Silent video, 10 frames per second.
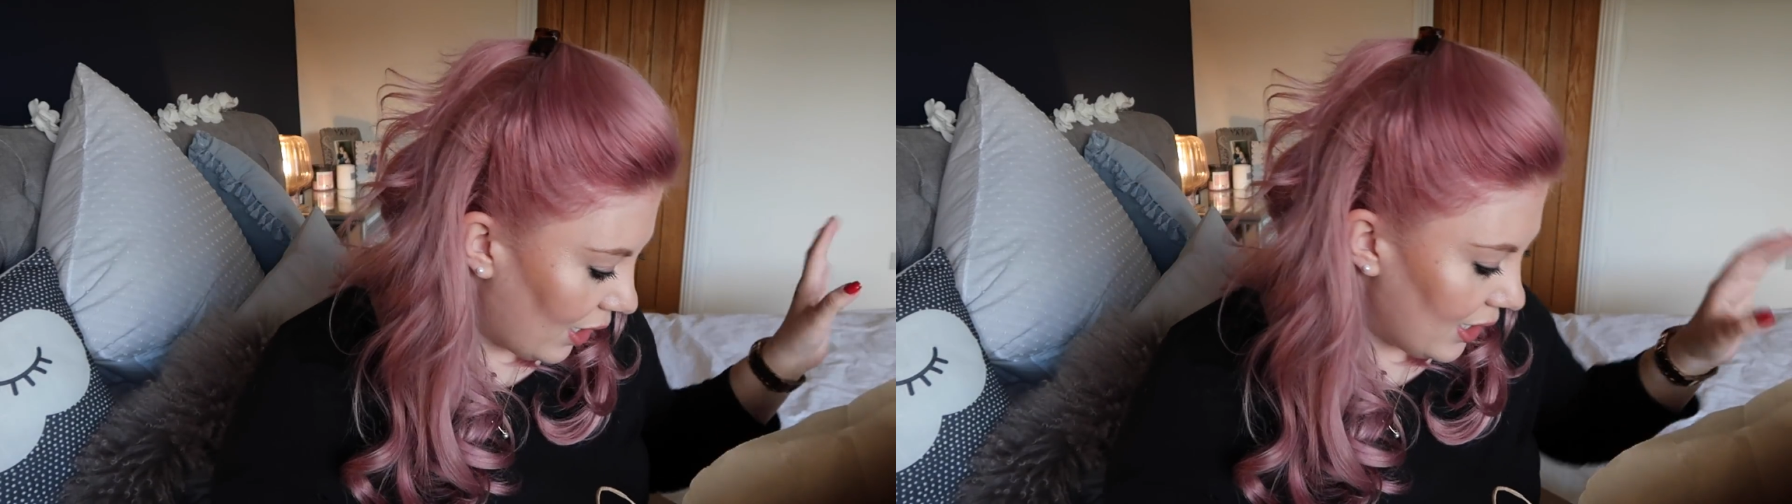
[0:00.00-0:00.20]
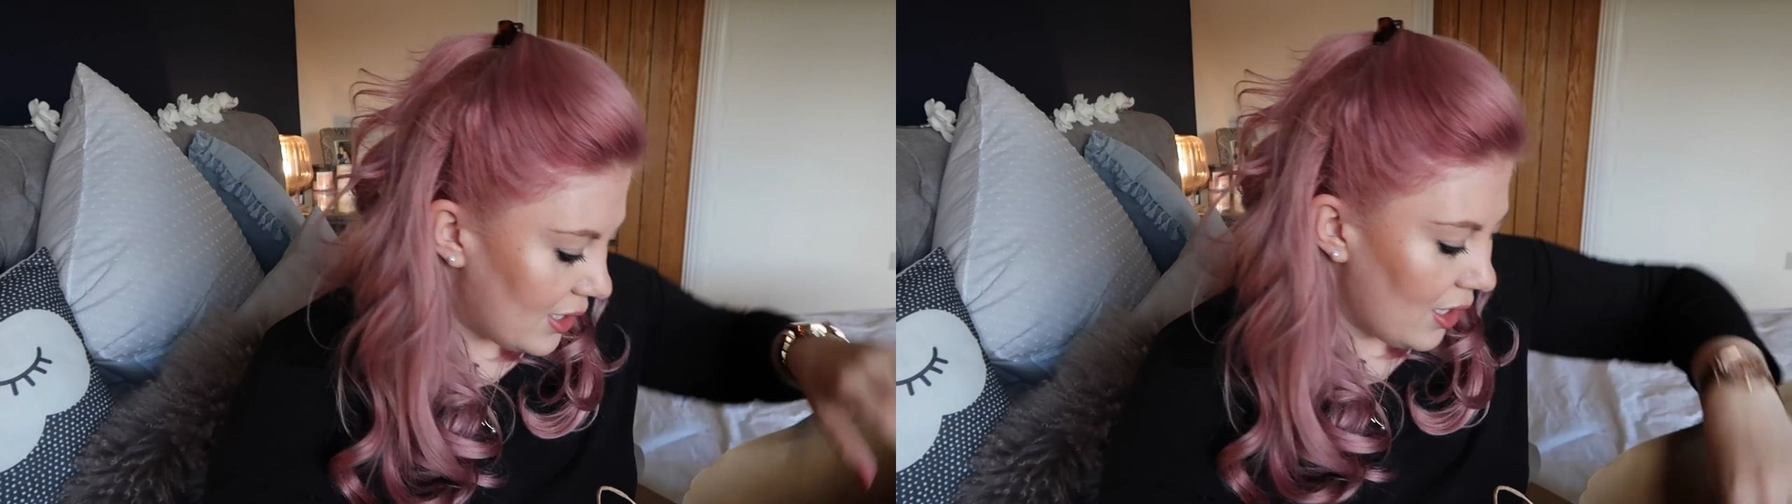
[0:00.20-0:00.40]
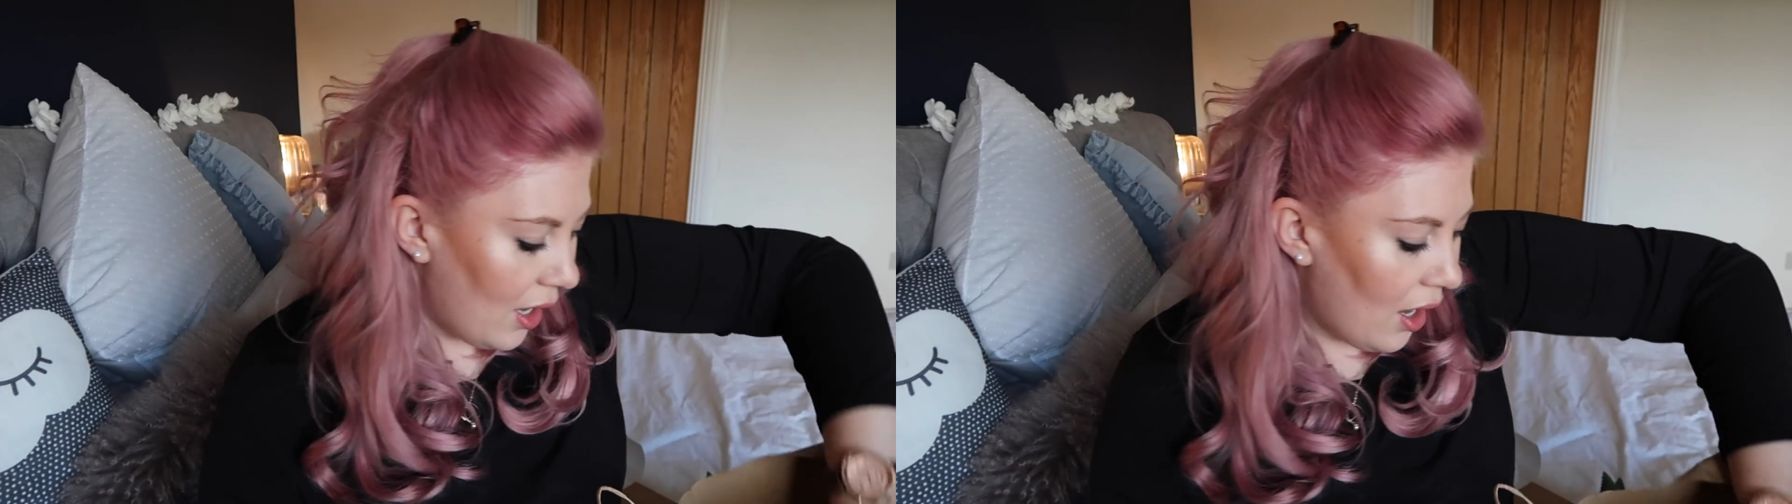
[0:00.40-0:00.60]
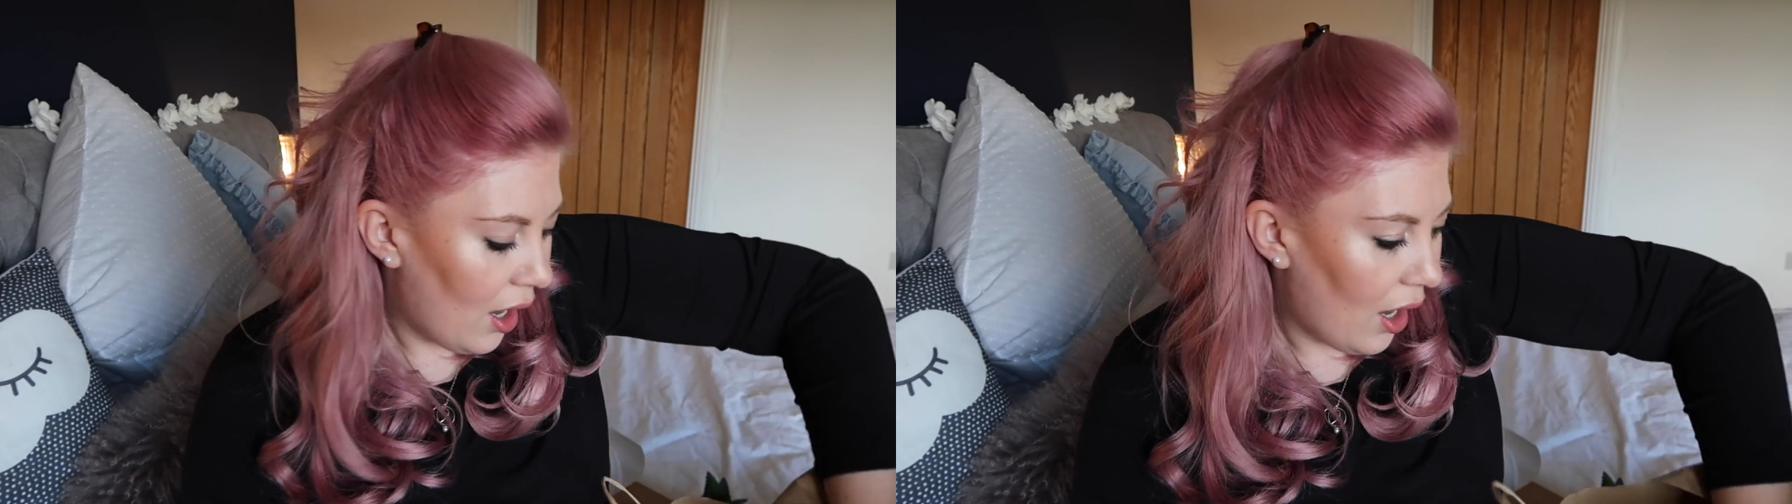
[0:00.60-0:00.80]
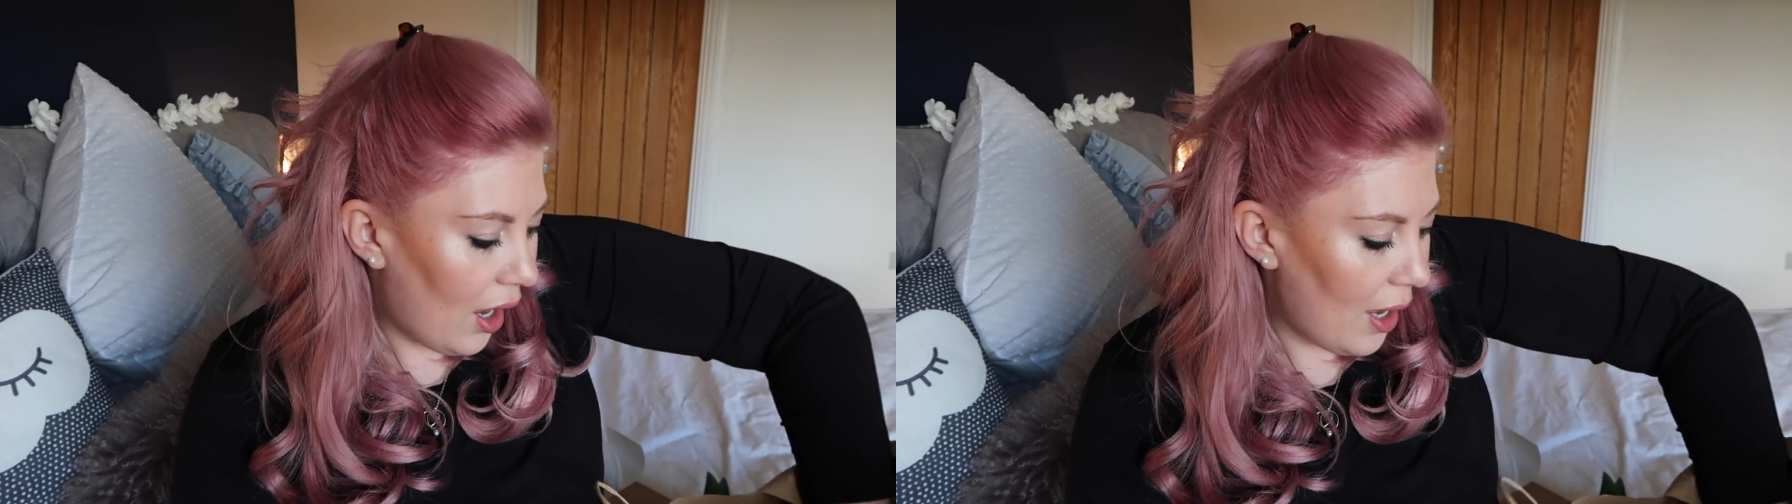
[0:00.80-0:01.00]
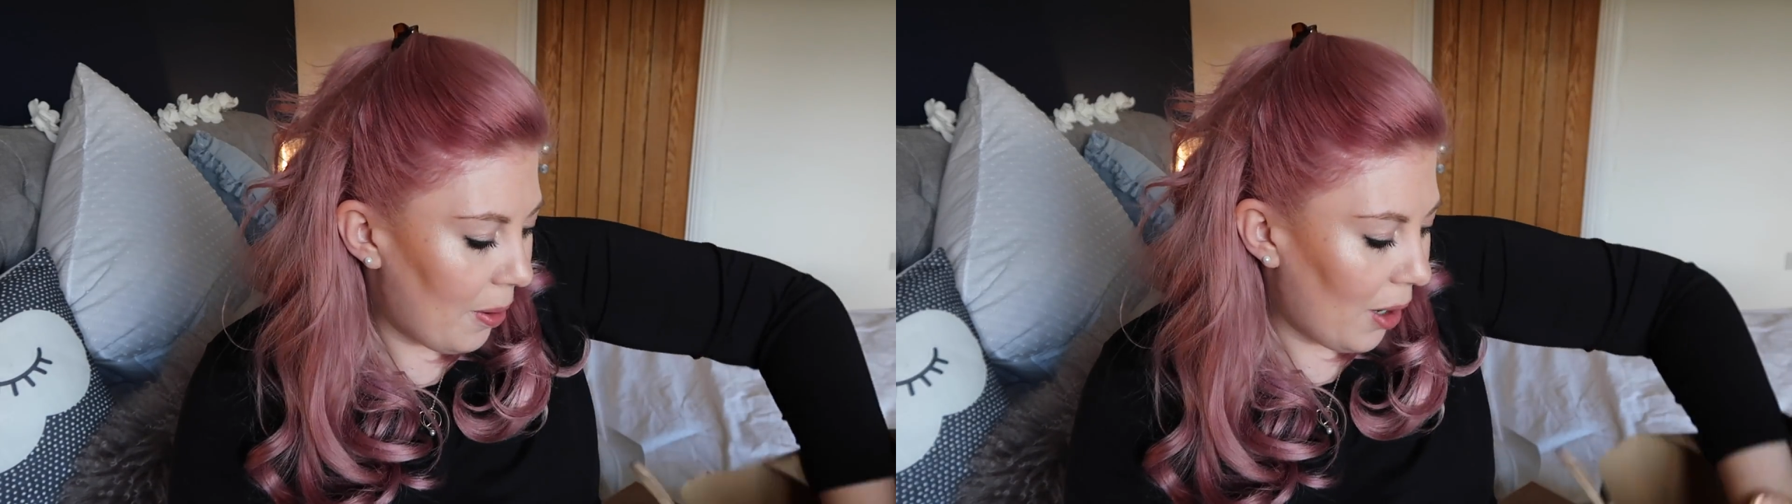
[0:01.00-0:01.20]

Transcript: Right, I